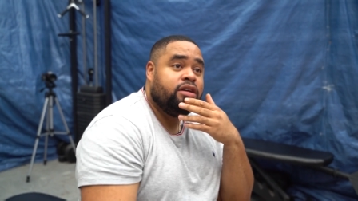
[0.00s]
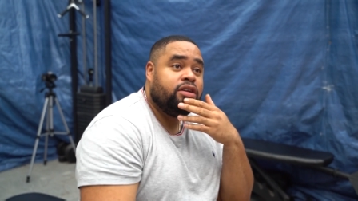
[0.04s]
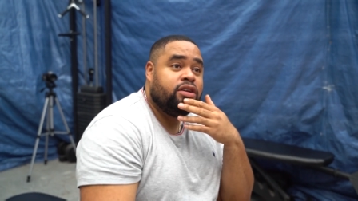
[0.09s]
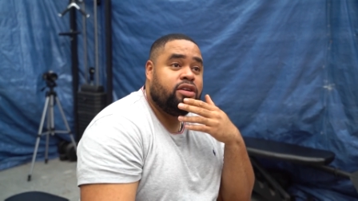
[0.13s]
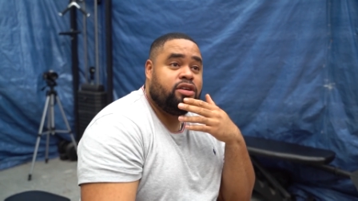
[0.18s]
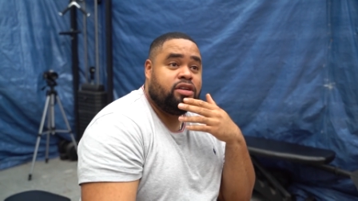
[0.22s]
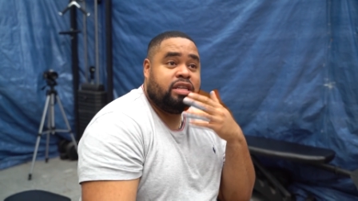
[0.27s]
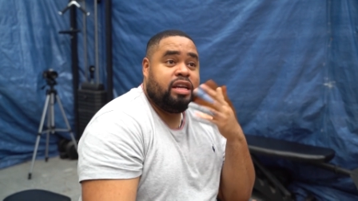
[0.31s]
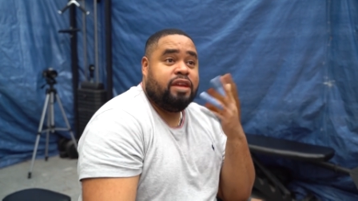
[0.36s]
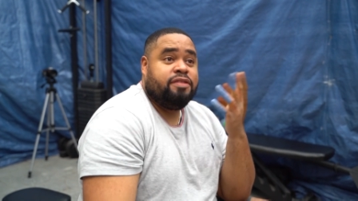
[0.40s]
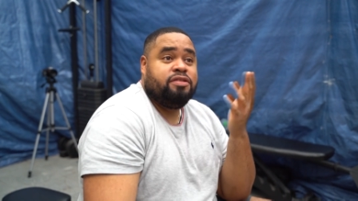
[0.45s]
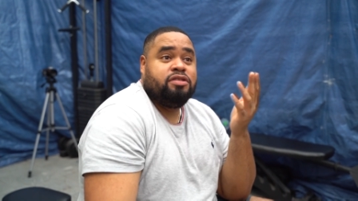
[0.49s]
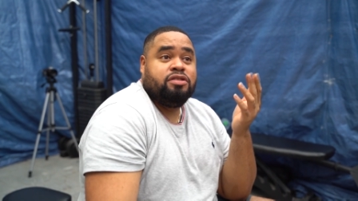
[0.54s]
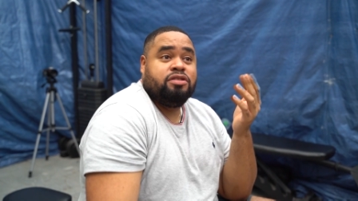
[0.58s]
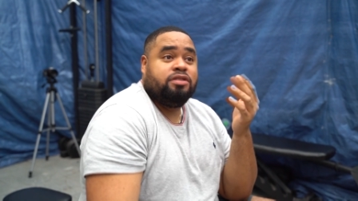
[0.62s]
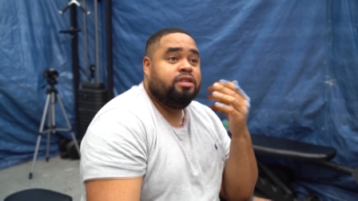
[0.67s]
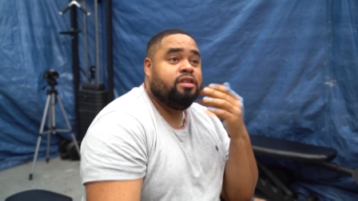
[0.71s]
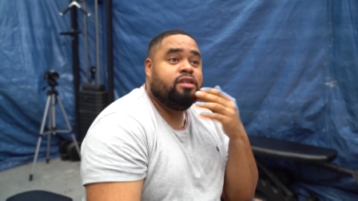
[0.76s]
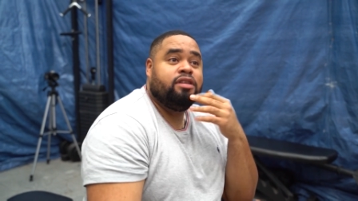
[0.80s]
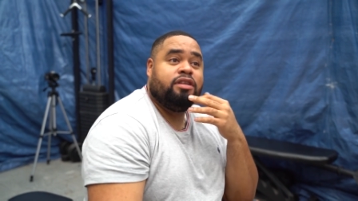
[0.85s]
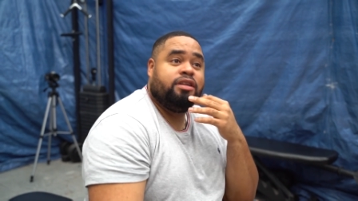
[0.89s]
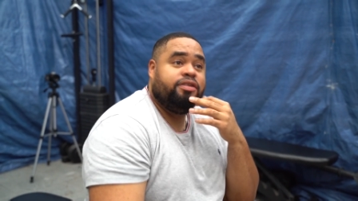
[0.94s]
You just have
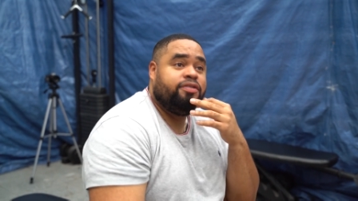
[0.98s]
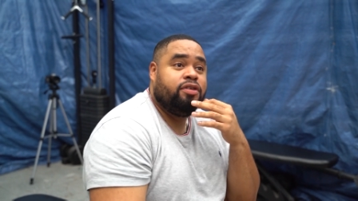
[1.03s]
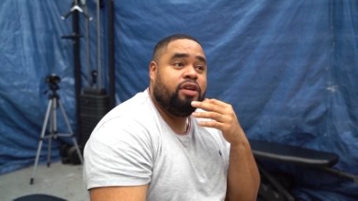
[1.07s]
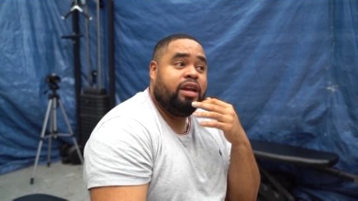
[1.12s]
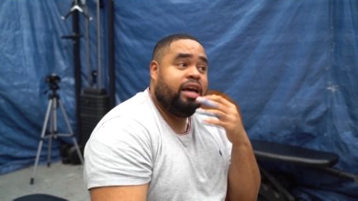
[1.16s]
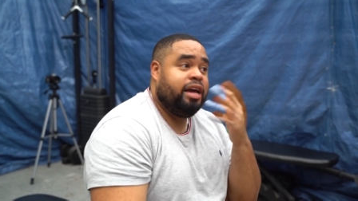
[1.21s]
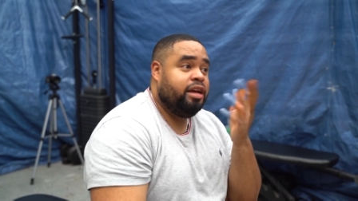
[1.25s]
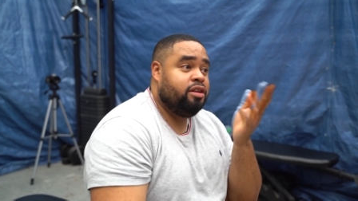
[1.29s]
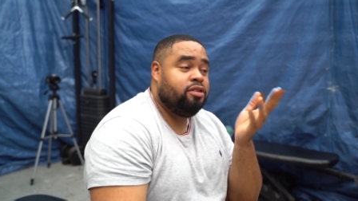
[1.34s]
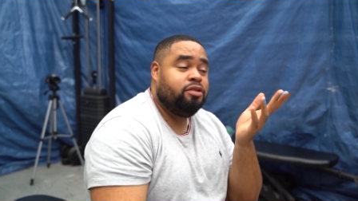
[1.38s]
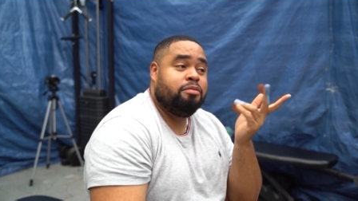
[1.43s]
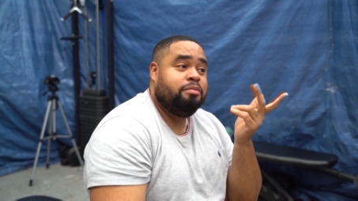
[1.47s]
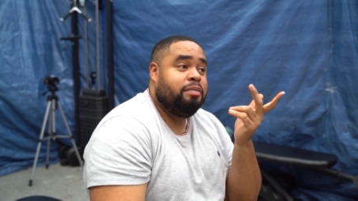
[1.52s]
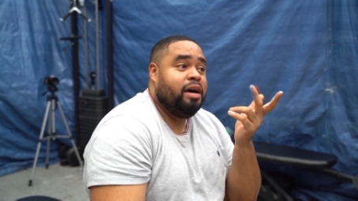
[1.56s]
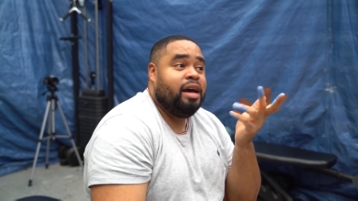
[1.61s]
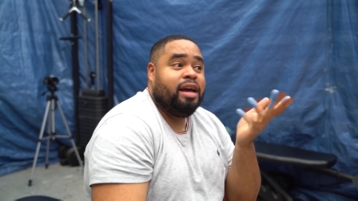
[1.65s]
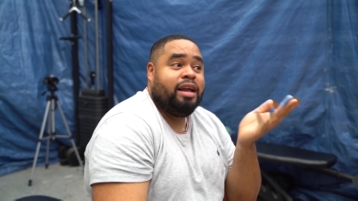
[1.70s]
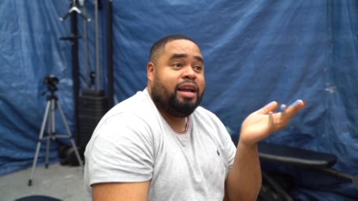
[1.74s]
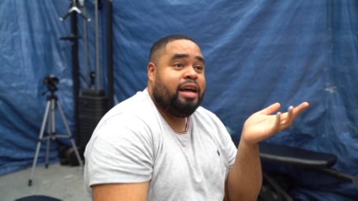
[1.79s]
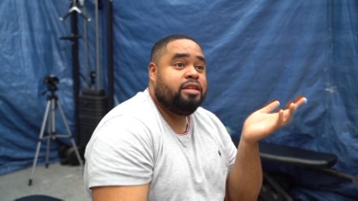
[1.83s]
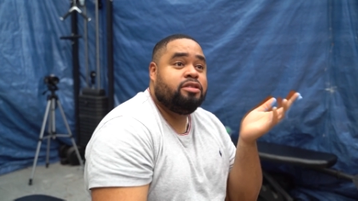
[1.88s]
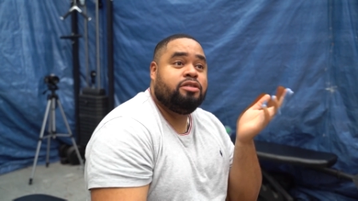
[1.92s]
to, if you like, don't
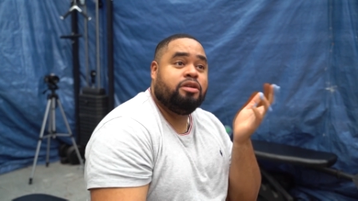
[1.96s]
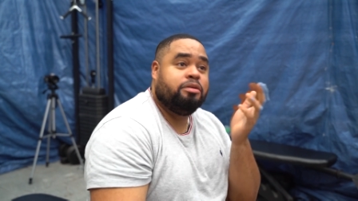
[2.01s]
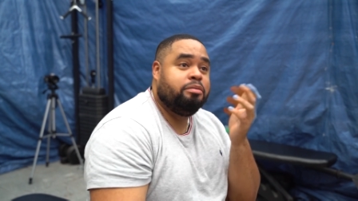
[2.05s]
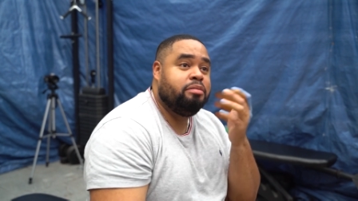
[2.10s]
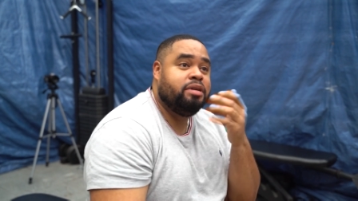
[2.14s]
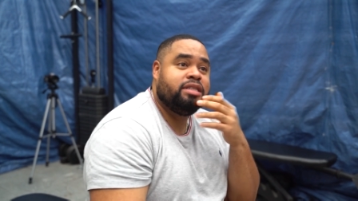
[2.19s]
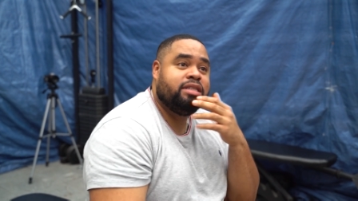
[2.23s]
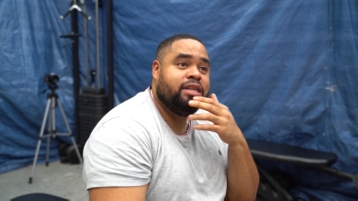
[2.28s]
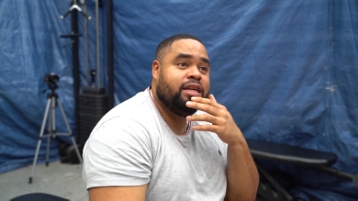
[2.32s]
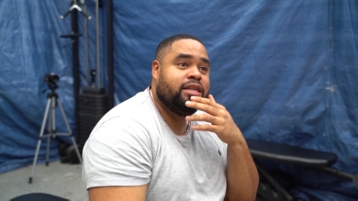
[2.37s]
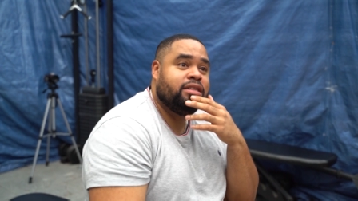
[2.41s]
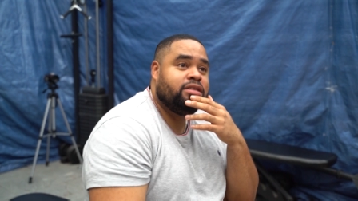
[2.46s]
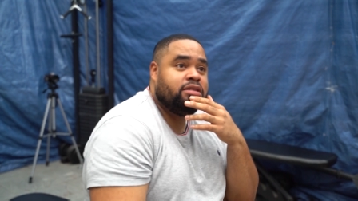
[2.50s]
buy. That's your business.